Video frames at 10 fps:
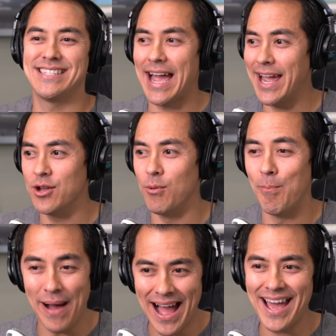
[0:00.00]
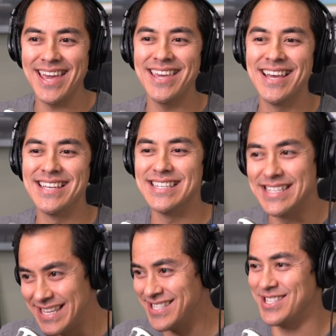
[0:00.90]
title, Bye
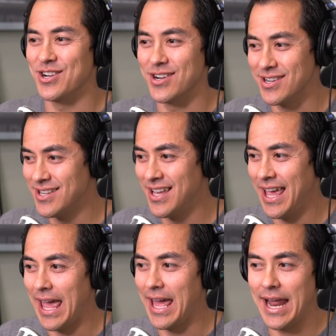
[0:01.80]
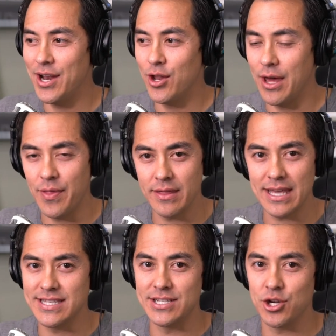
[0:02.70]
Sister. And I don't know, I think
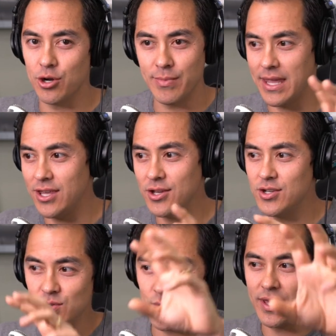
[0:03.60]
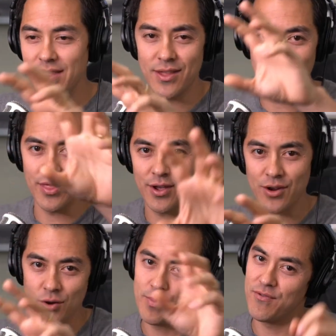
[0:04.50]
that's a term they use in their, their
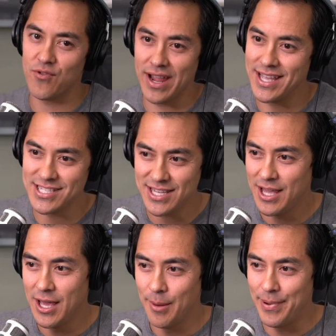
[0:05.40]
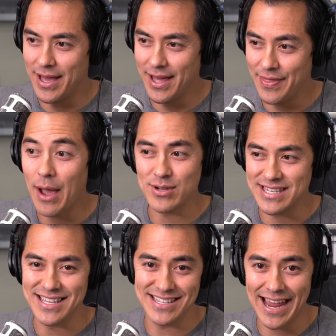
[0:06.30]
group of friends, but that was
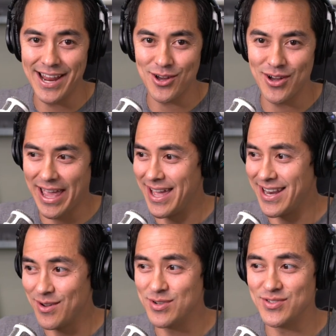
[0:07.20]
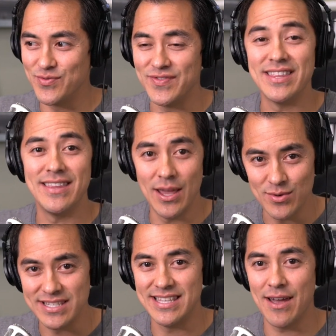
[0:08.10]
the title. And it was, it
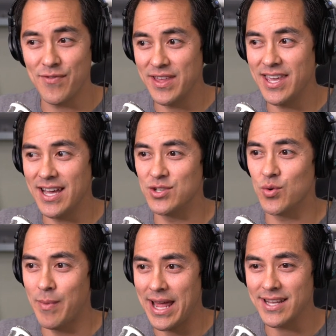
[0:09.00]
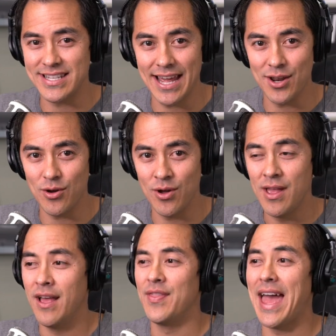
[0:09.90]
was definitely a dramatic title
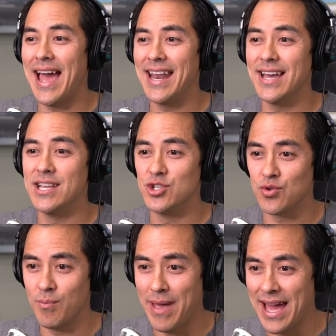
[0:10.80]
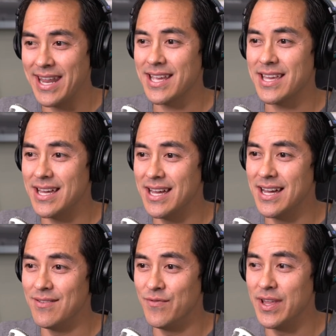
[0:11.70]
that had a dramatic
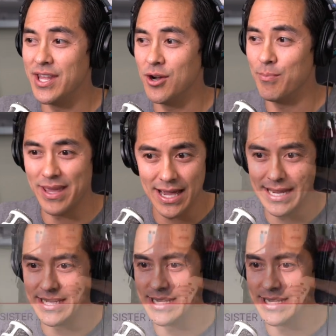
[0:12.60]
uh, video behind